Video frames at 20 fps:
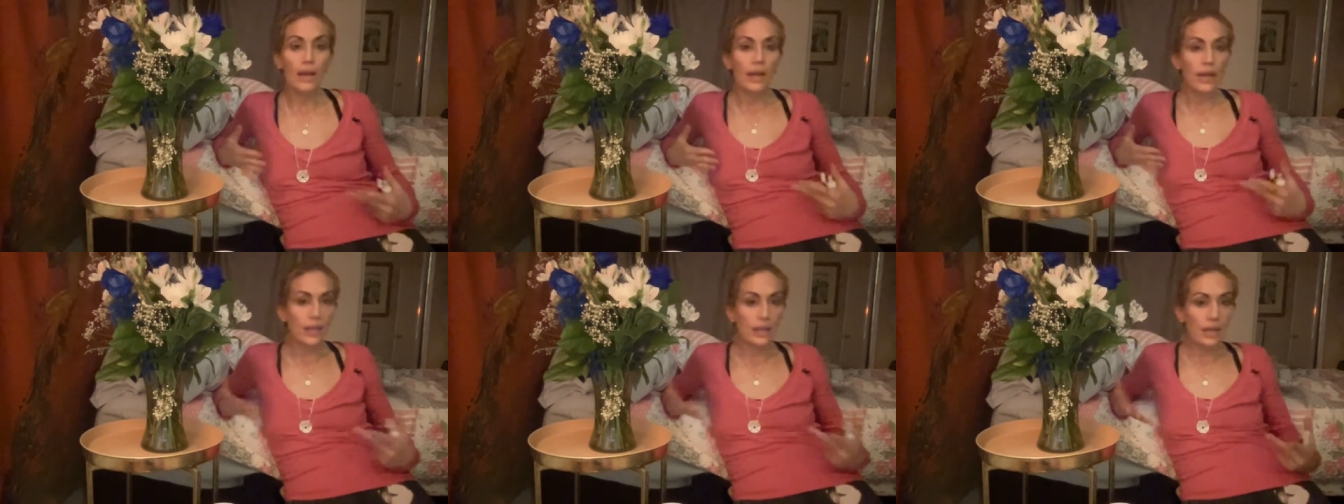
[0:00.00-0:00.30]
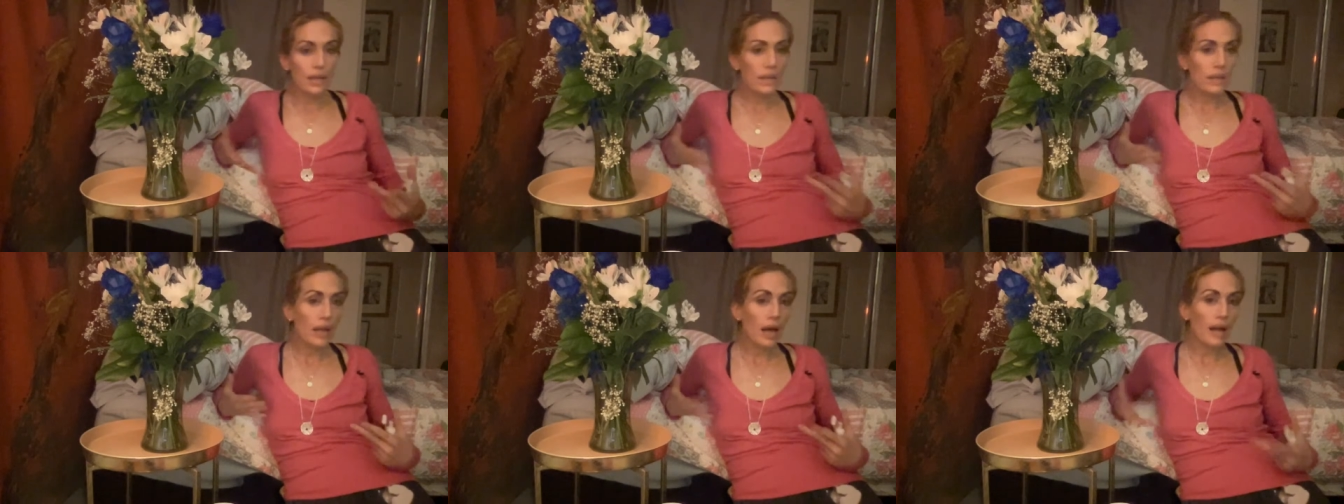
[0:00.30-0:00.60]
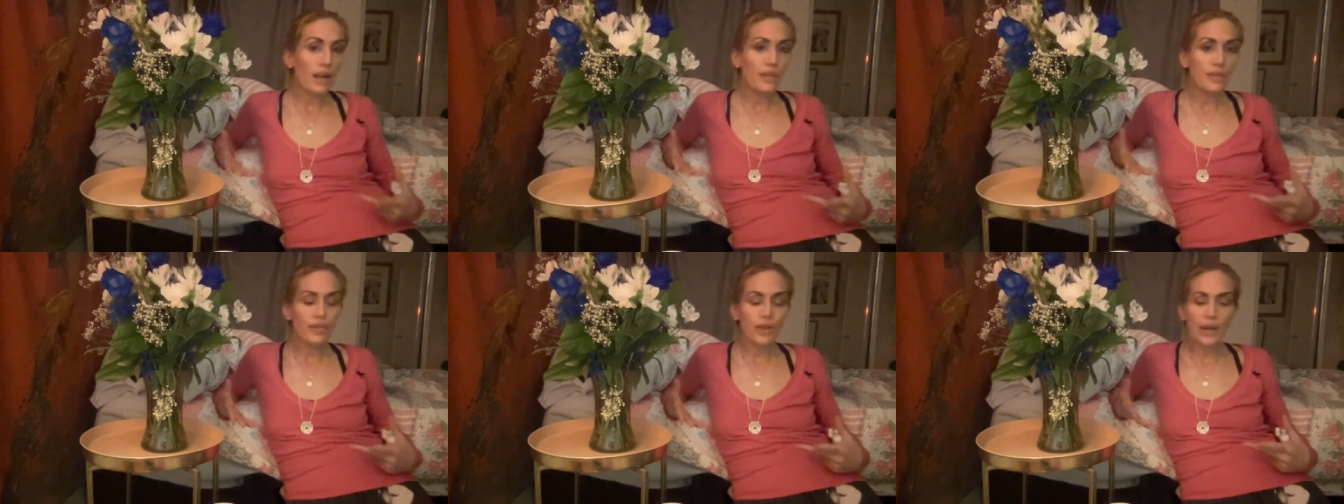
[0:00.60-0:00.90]
He did a lot
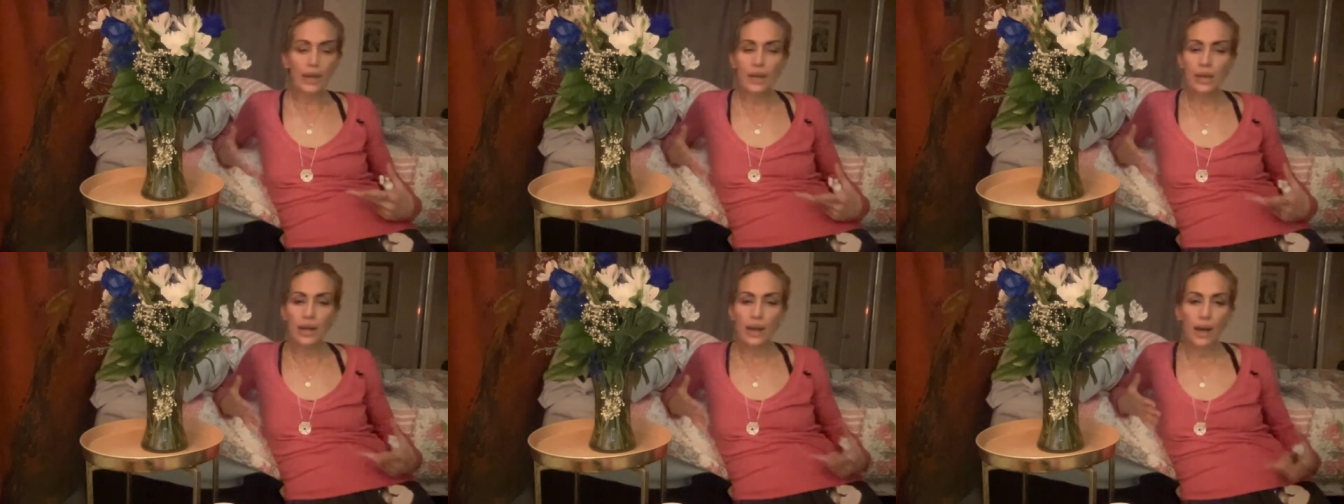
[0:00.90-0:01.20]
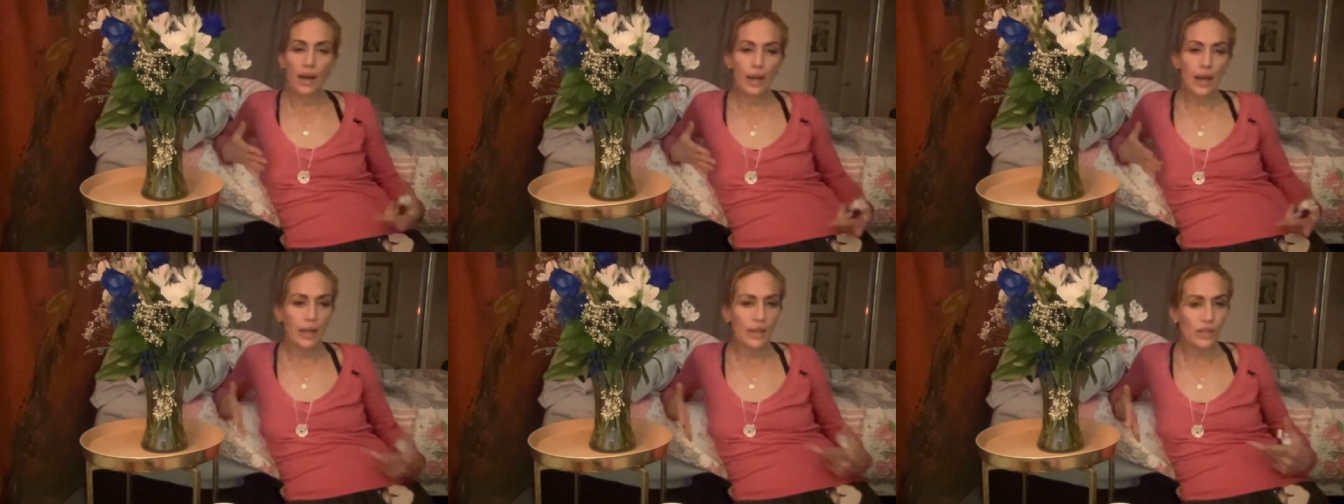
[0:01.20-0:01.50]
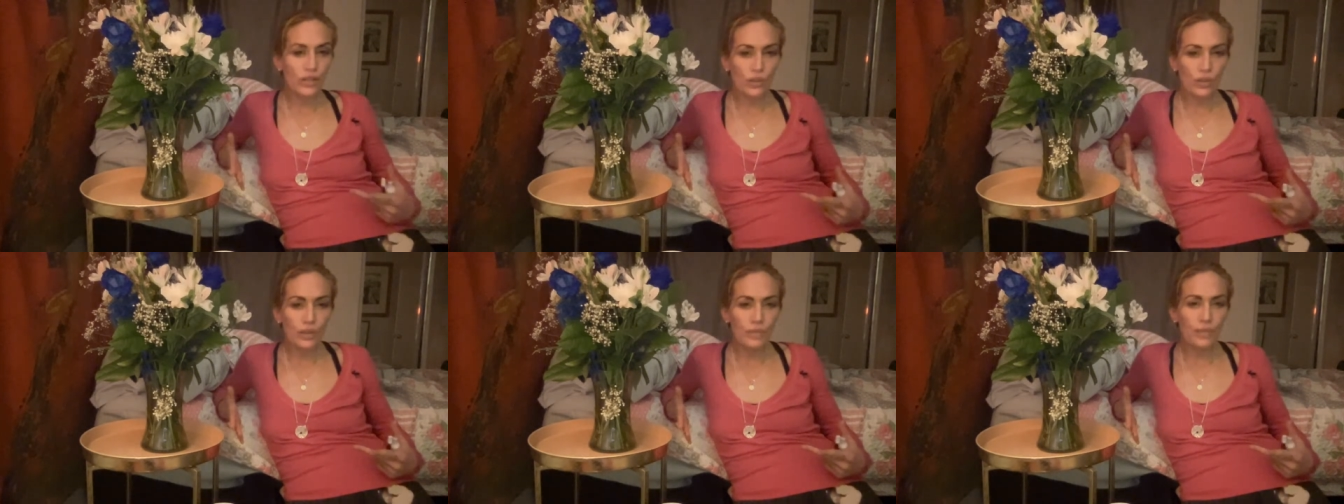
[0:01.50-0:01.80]
of like
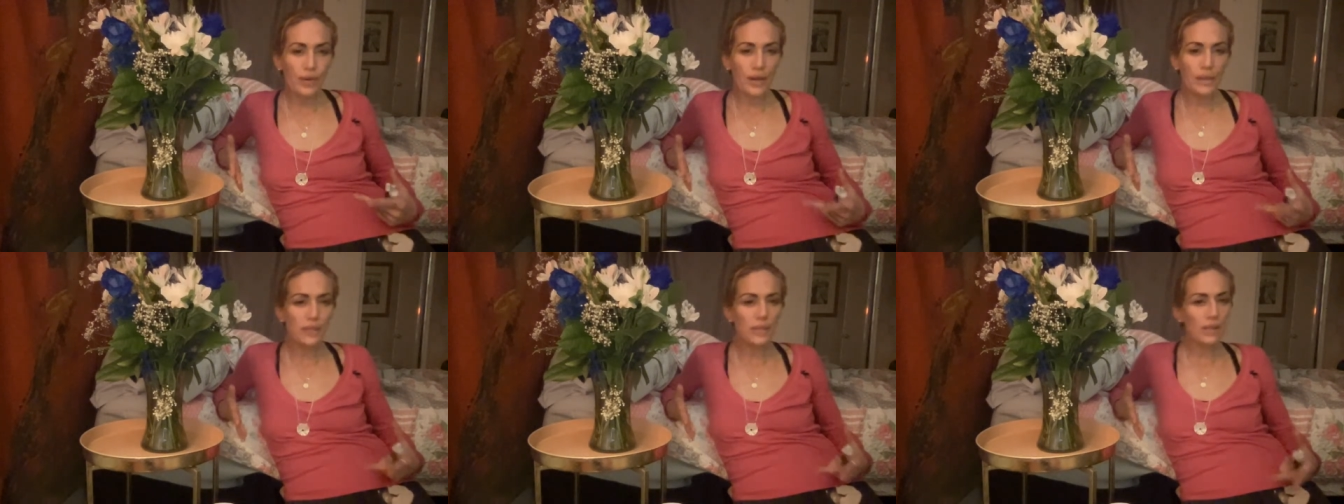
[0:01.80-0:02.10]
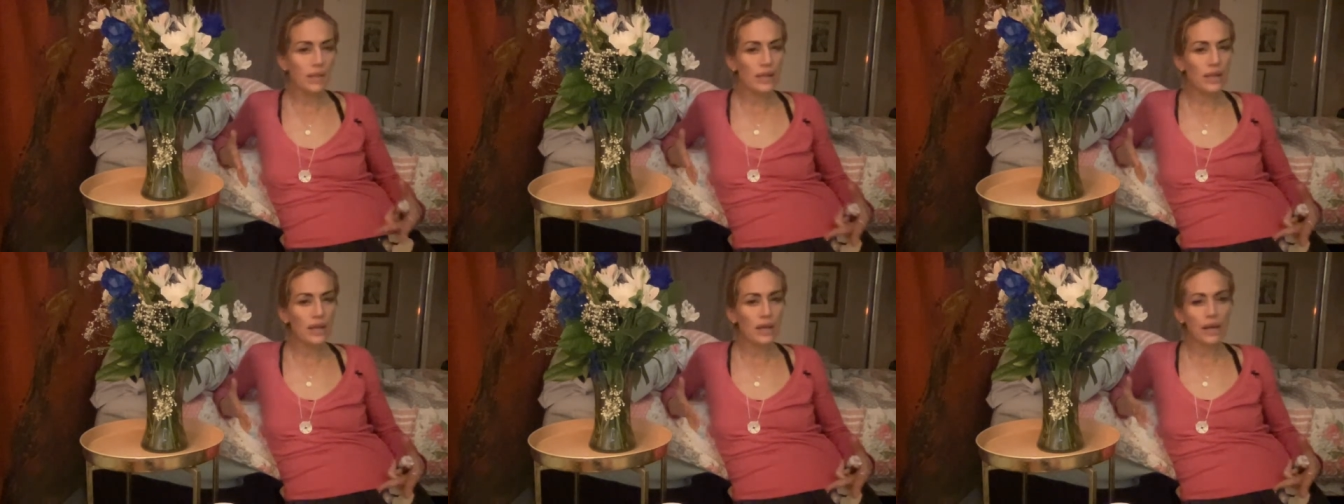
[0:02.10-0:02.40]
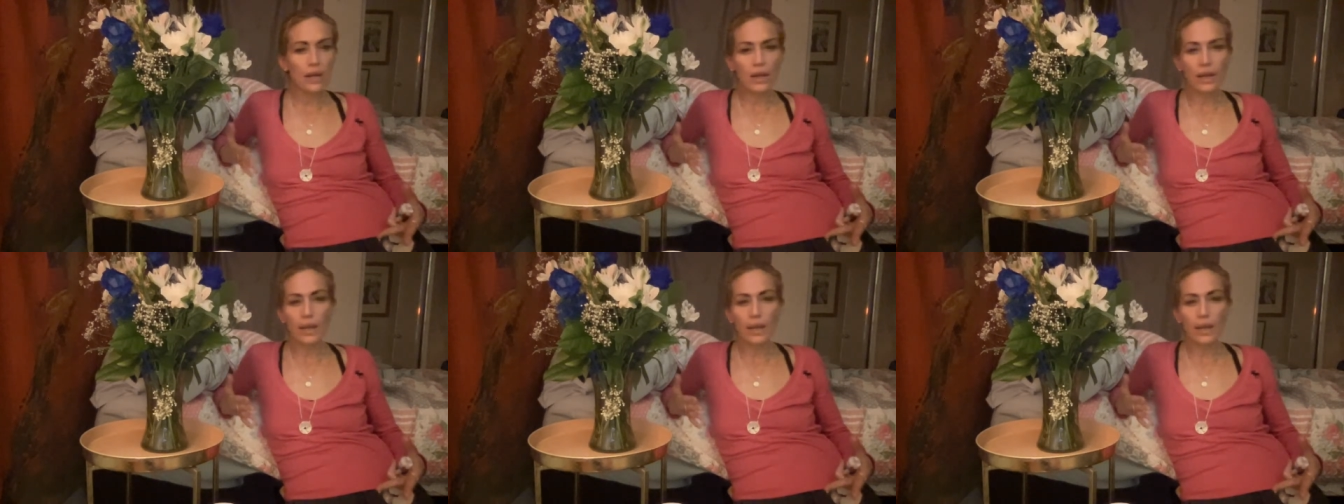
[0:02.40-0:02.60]
angel investing,